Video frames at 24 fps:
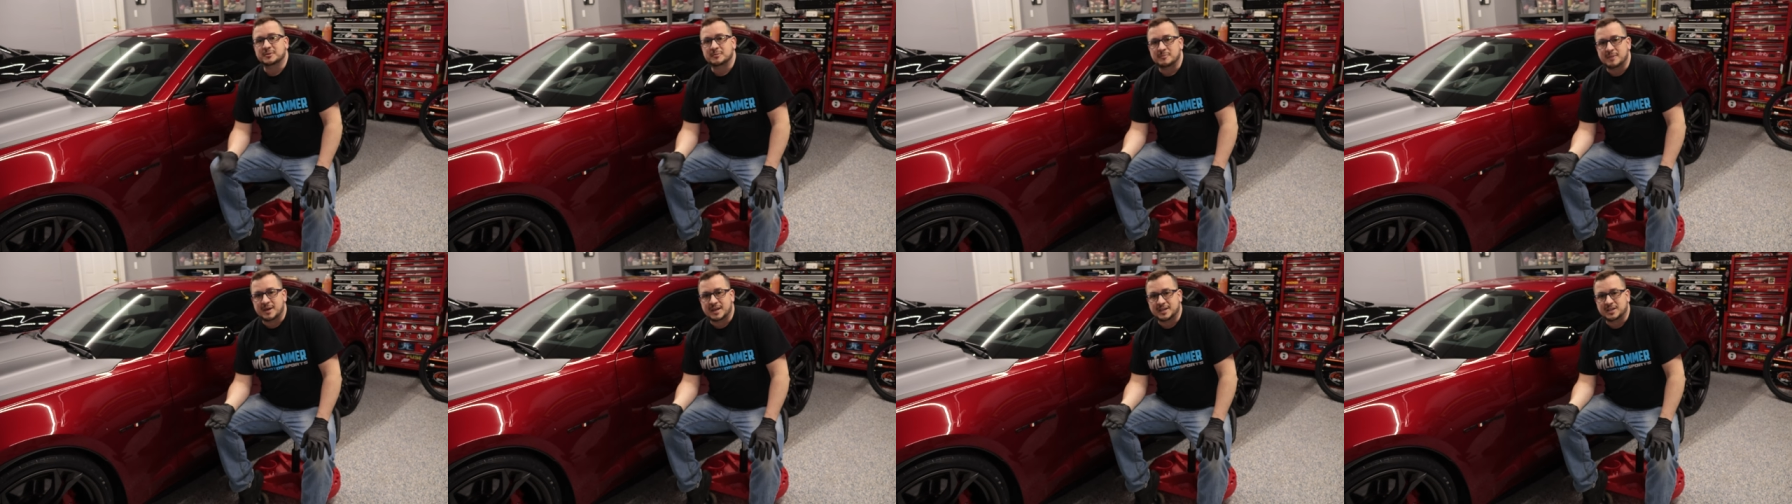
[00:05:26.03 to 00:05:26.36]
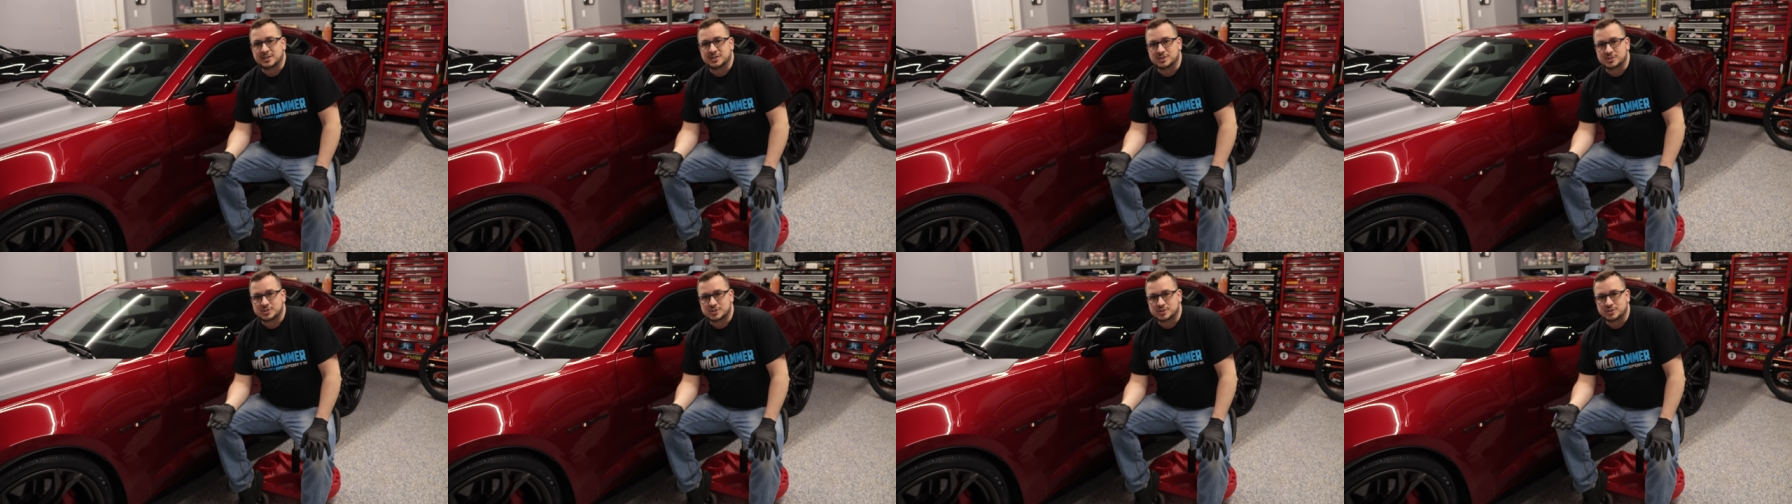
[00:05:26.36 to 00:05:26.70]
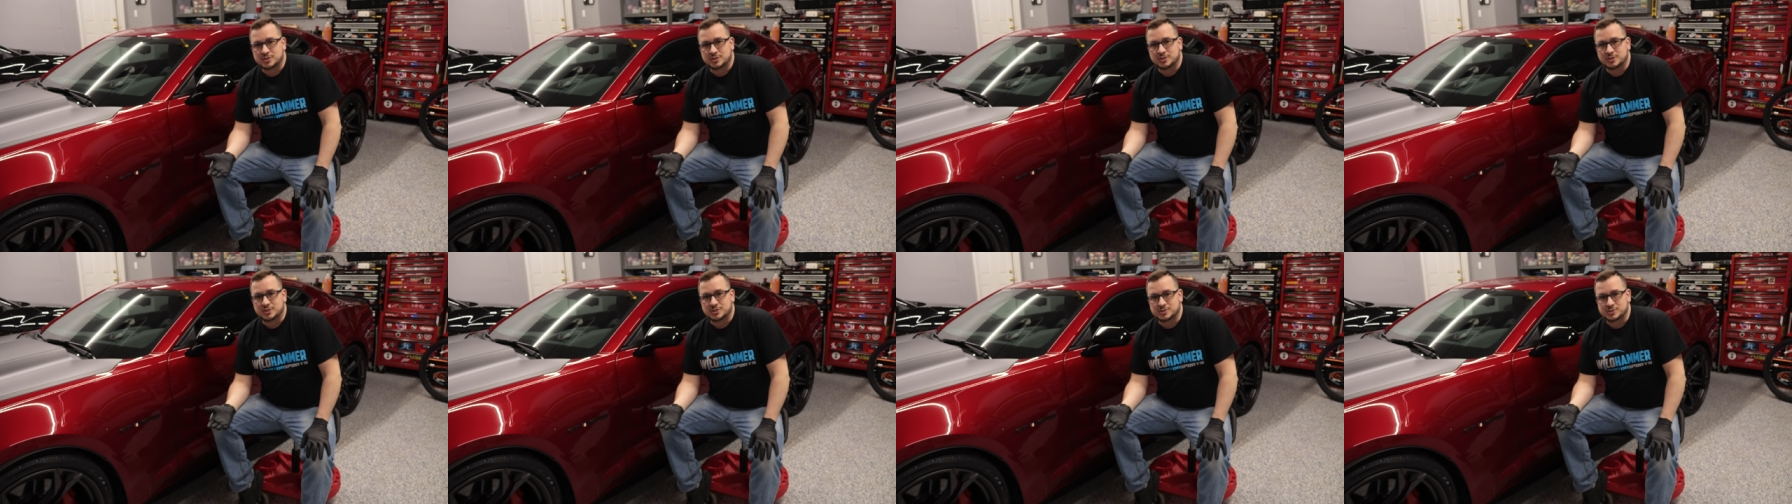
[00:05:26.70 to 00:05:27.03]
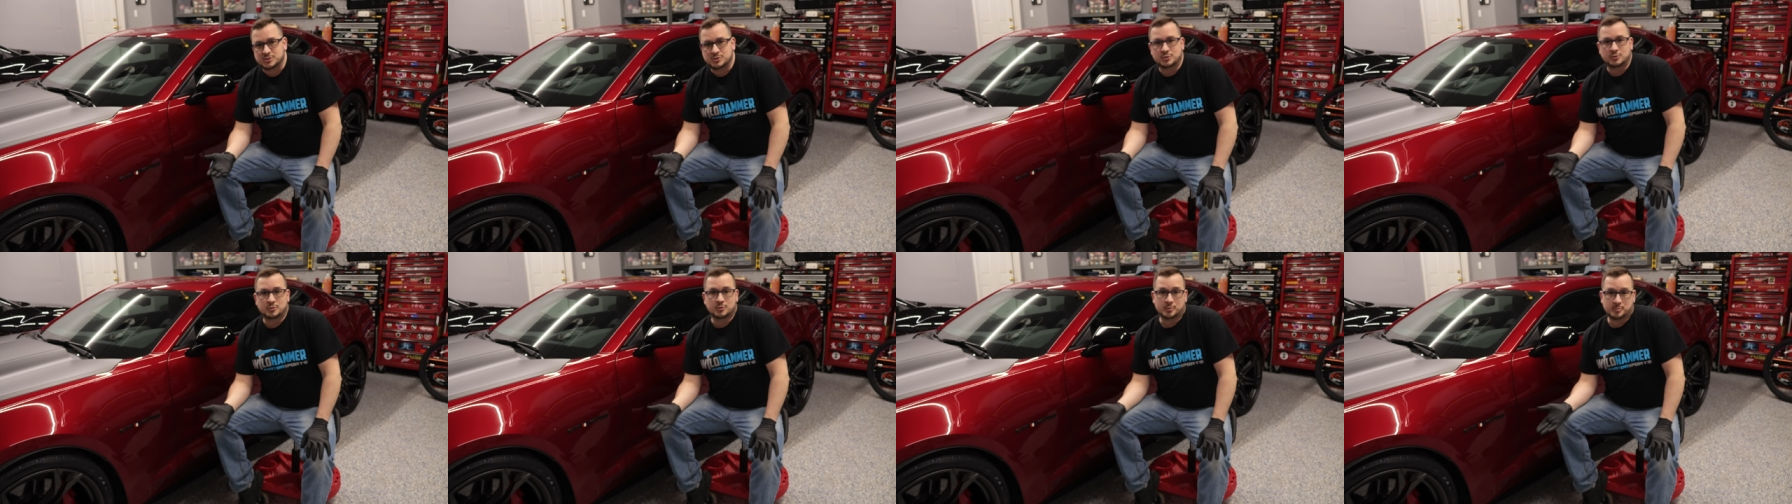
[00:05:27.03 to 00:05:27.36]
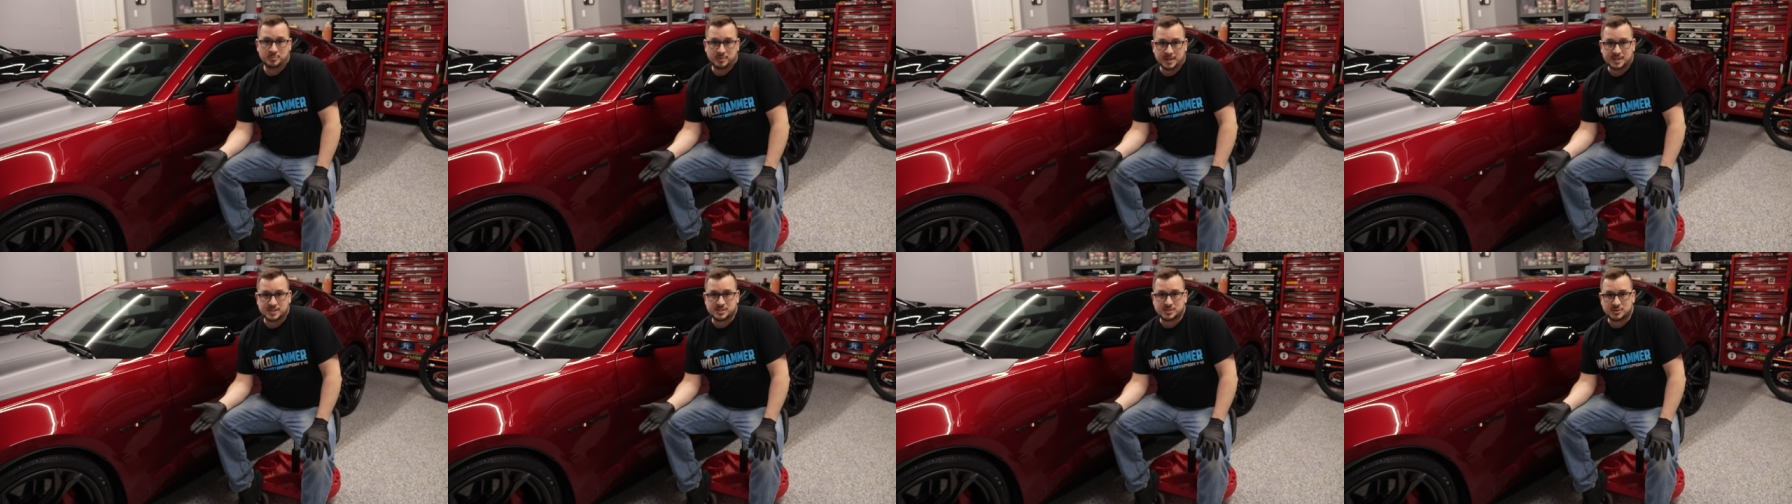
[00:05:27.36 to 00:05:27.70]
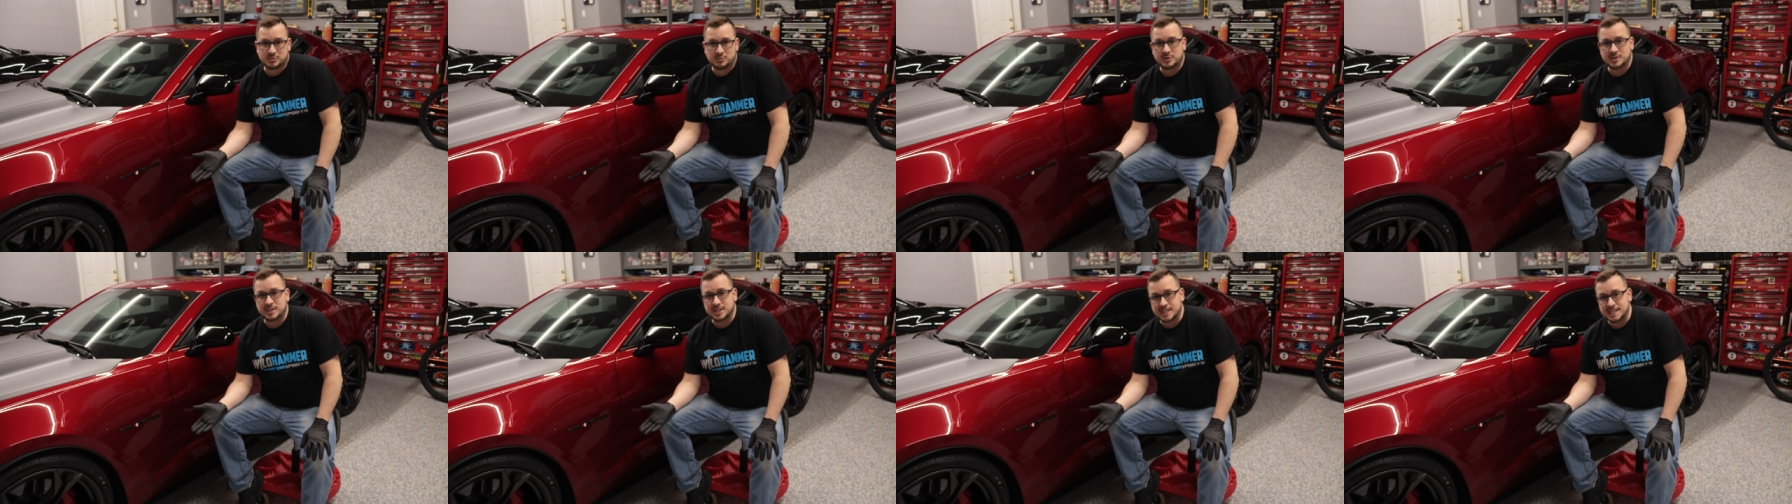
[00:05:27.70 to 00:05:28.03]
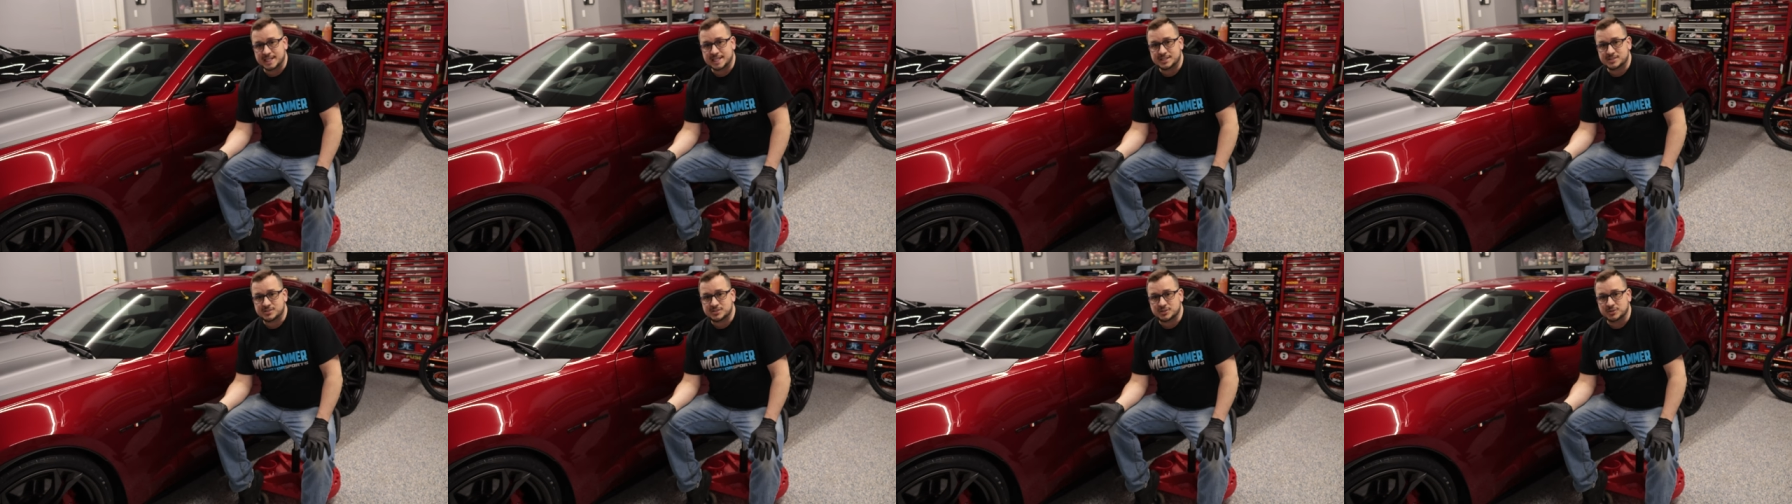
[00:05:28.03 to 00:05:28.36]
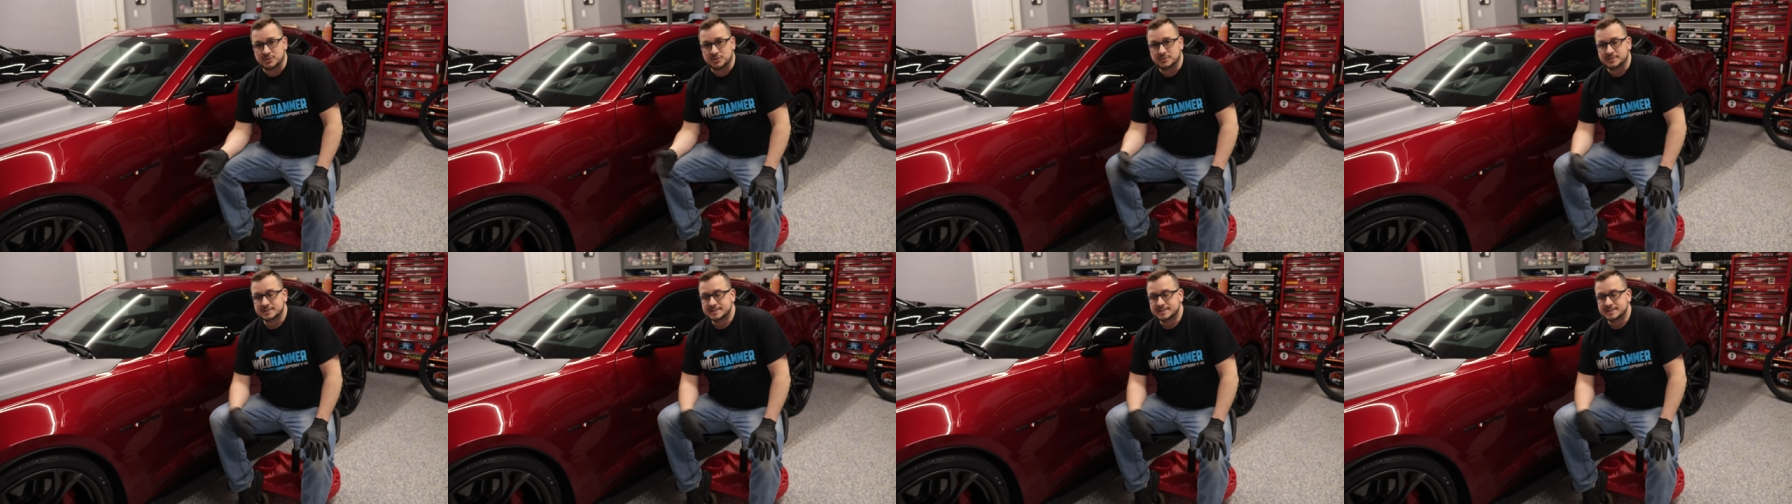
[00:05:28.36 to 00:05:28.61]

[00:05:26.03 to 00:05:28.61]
making sure to replace it when you need to.